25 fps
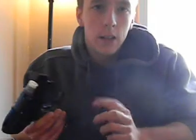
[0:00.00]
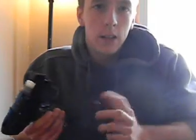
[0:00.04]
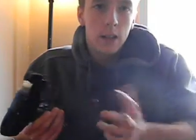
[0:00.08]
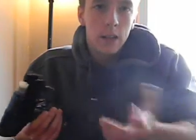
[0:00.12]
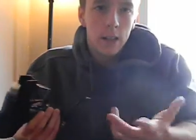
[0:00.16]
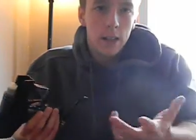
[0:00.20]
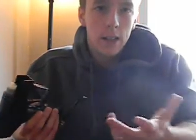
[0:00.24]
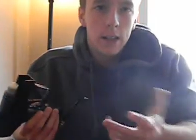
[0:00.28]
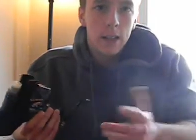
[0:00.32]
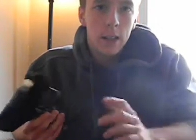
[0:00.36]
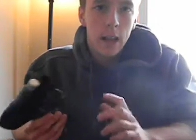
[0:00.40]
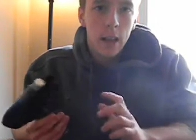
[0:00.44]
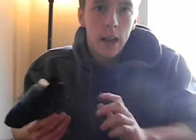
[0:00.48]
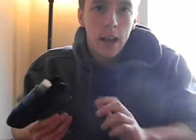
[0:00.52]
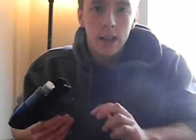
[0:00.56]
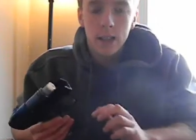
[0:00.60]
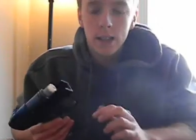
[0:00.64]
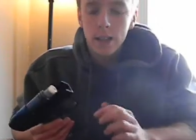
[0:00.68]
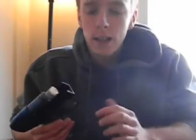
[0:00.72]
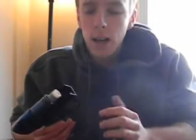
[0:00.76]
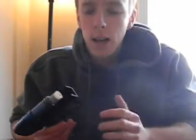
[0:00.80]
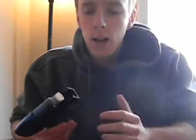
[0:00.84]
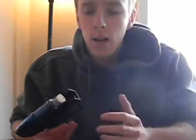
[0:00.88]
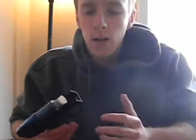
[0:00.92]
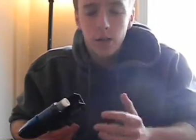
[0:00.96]
to today's
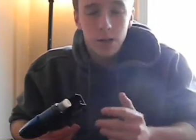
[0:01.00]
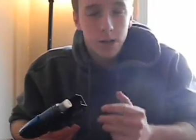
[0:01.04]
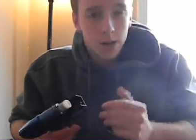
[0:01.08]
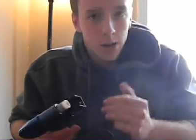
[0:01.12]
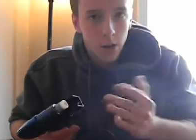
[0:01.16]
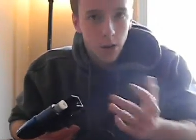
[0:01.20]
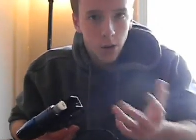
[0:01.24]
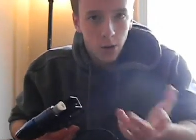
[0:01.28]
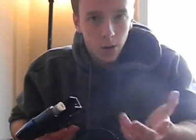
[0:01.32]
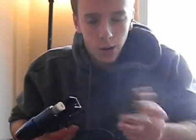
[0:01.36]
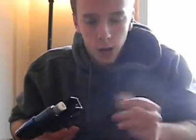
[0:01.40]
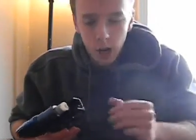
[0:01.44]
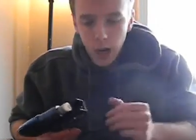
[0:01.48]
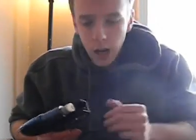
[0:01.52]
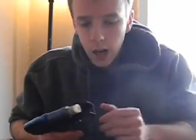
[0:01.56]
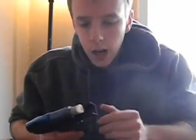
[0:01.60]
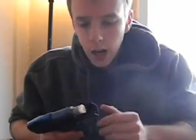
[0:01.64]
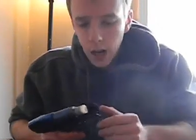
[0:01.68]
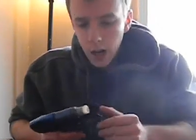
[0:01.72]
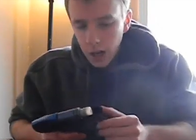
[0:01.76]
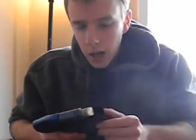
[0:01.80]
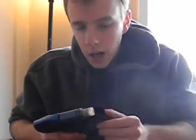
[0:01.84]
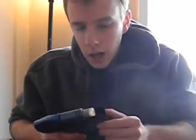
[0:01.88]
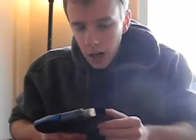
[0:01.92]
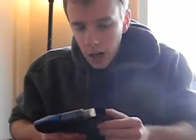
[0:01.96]
standards, an old
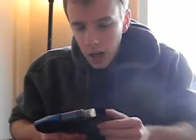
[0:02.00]
gun.